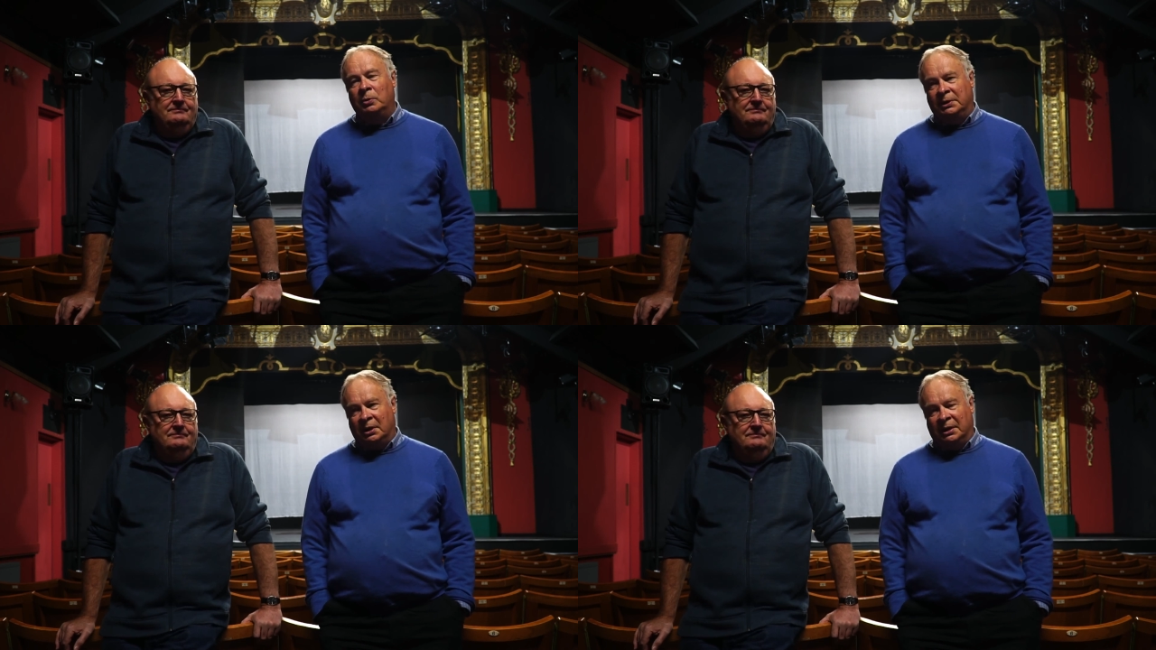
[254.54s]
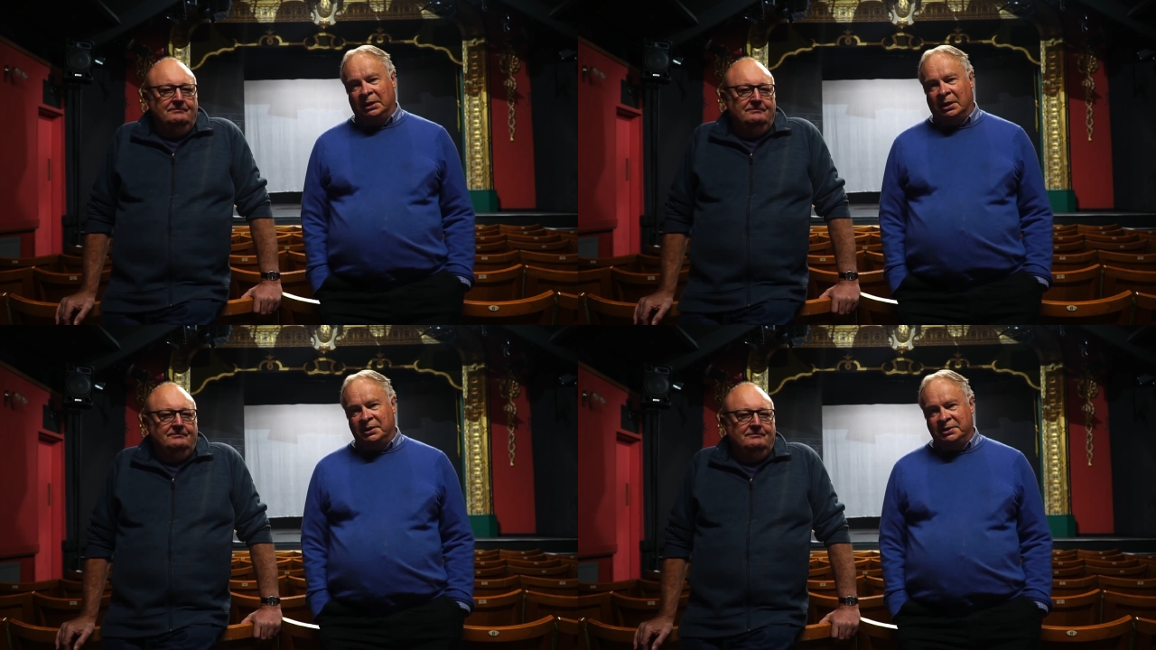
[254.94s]
Speaker 1: the
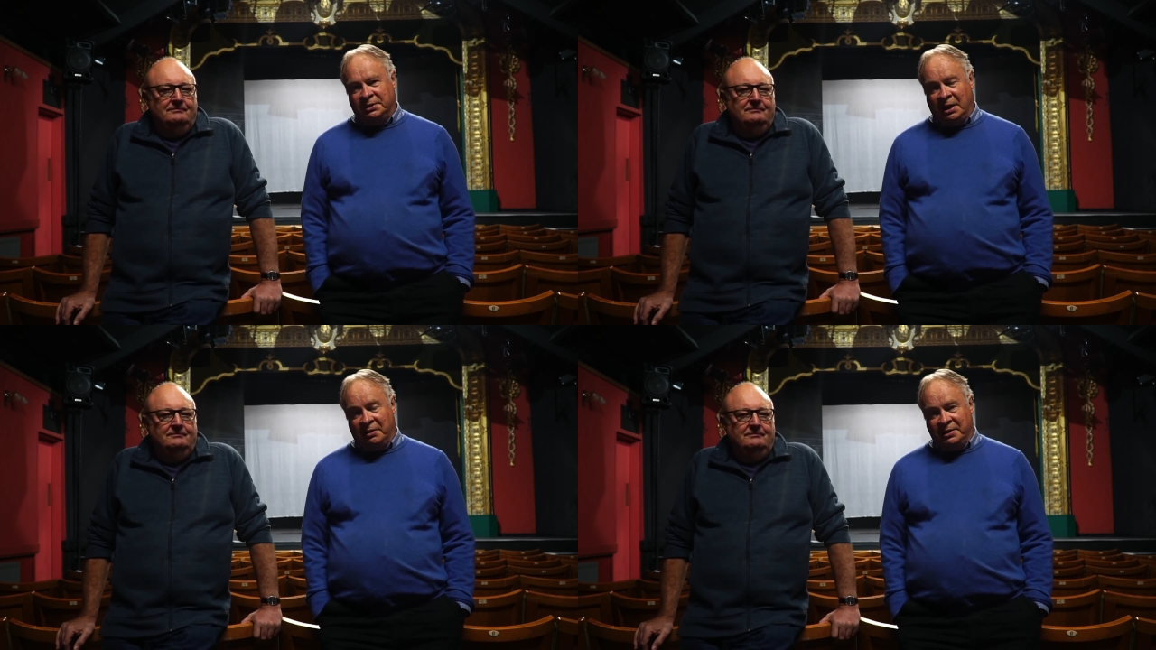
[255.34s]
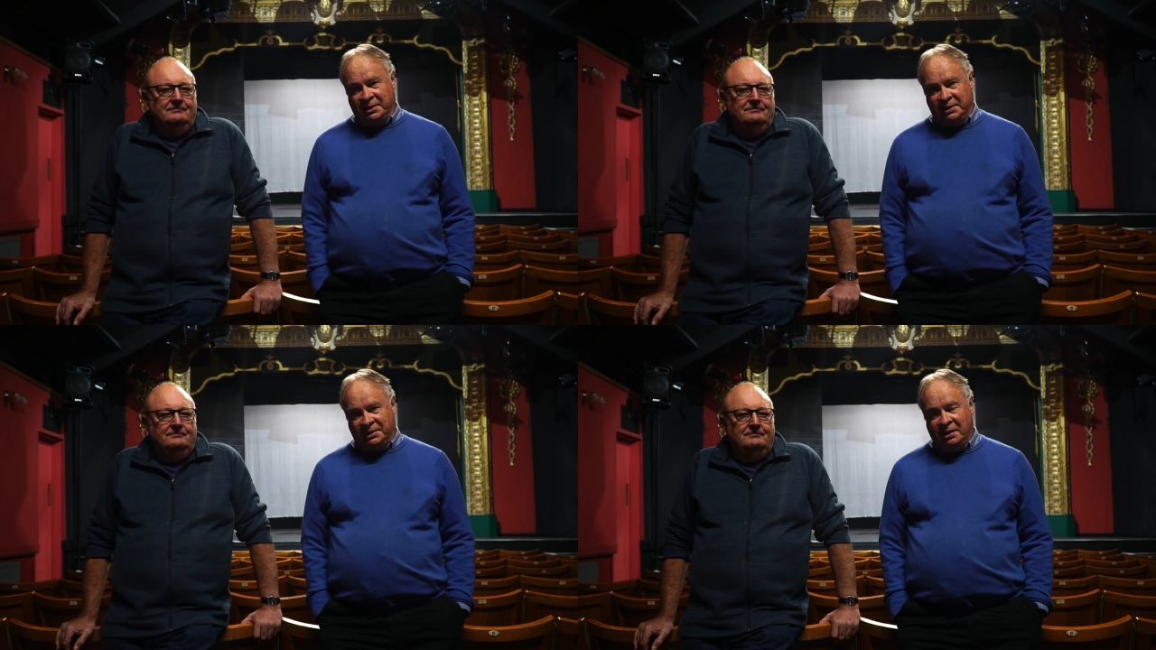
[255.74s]
guidelines current
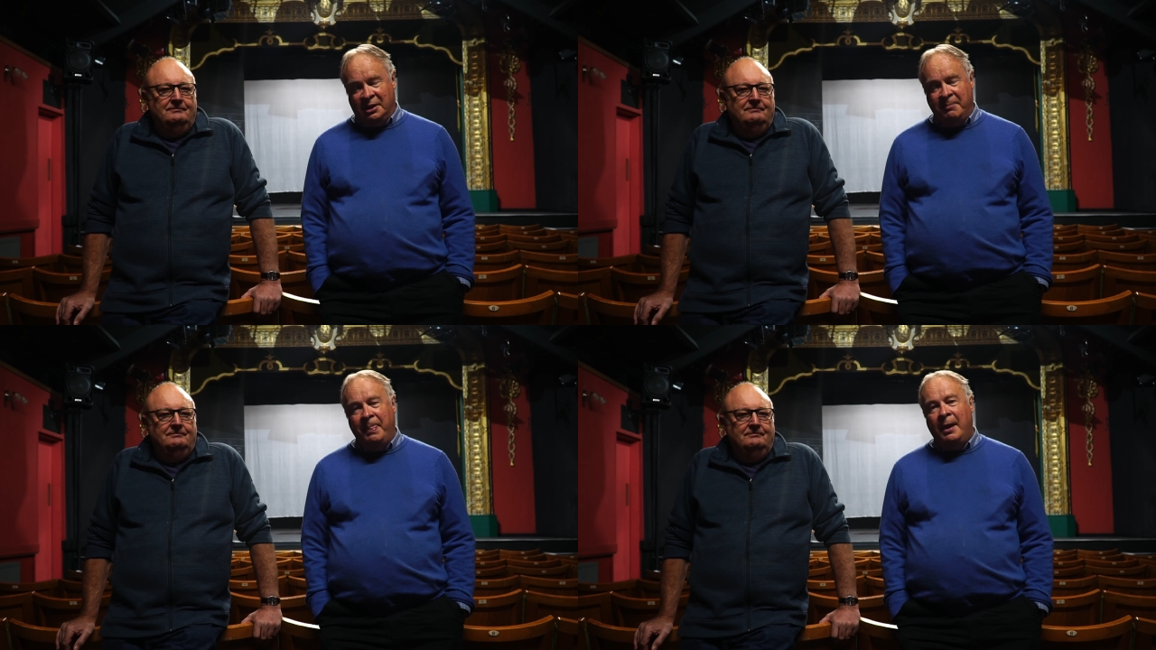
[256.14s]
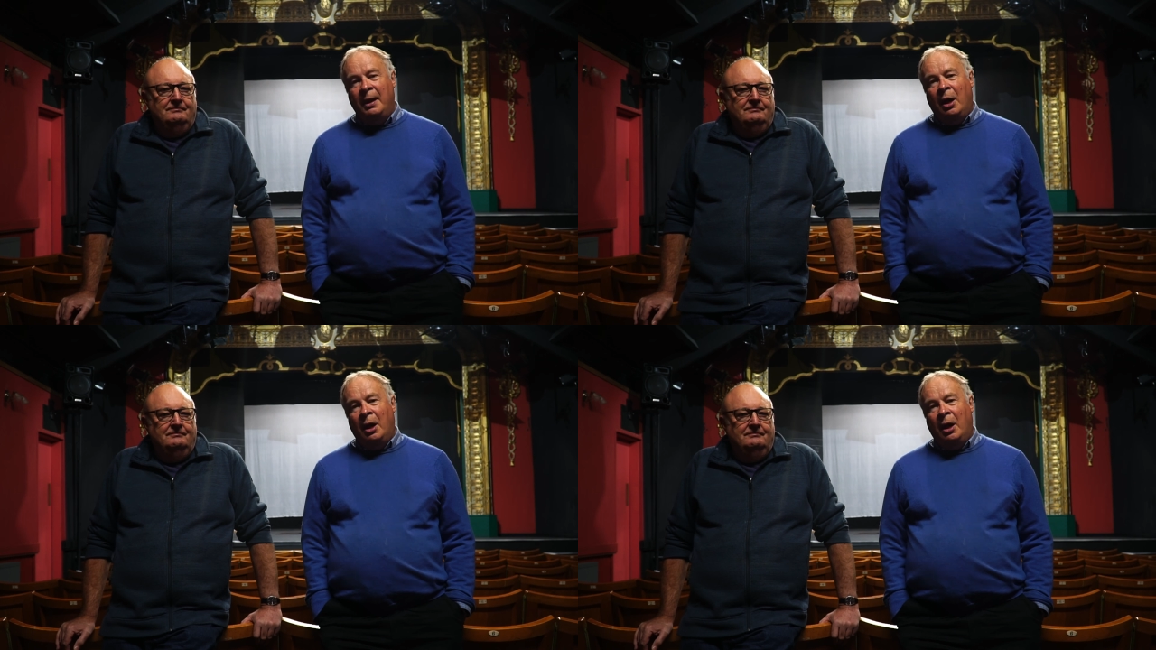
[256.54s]
at the time.